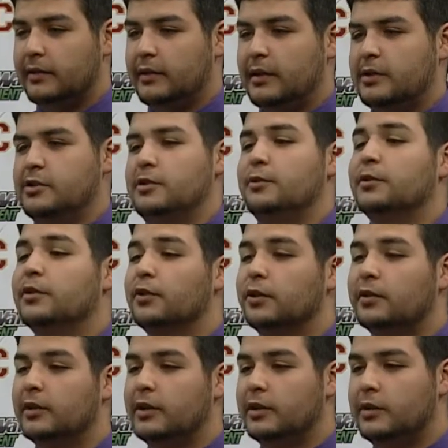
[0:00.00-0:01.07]
actually
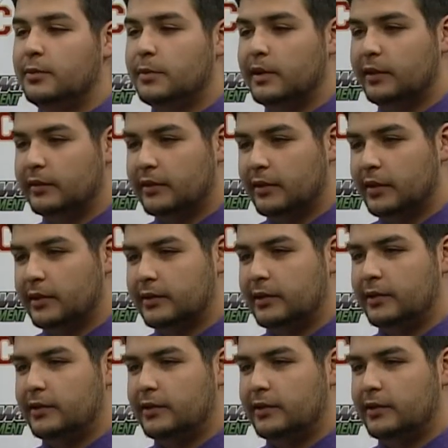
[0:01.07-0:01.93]
resulted in you being selected